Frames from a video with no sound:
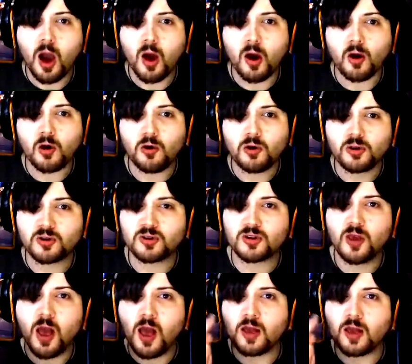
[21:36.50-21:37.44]
Oh, Sc
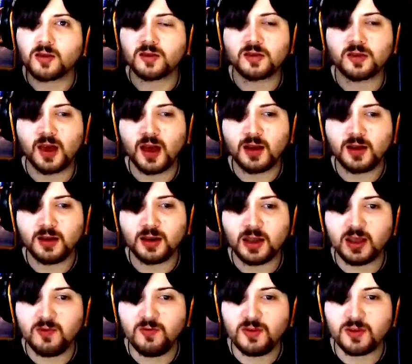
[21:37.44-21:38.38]

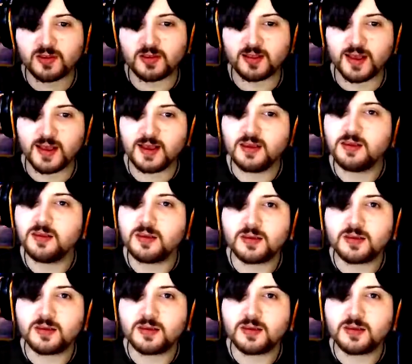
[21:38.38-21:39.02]
Scandinavia's like this,